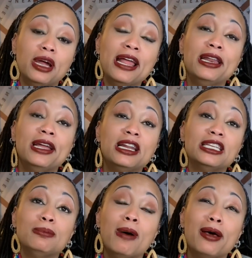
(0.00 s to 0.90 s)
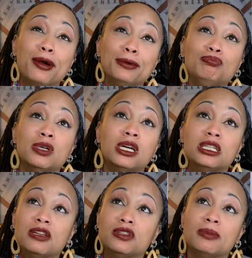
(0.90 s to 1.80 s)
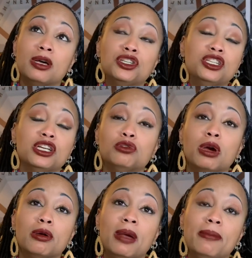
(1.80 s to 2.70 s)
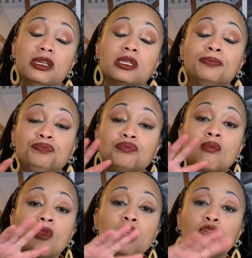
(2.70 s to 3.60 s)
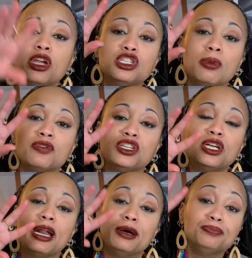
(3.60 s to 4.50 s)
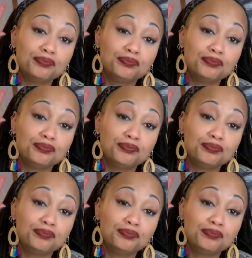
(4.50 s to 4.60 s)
And then that's better, because if it's some other January babies, you can get your birthday shout out.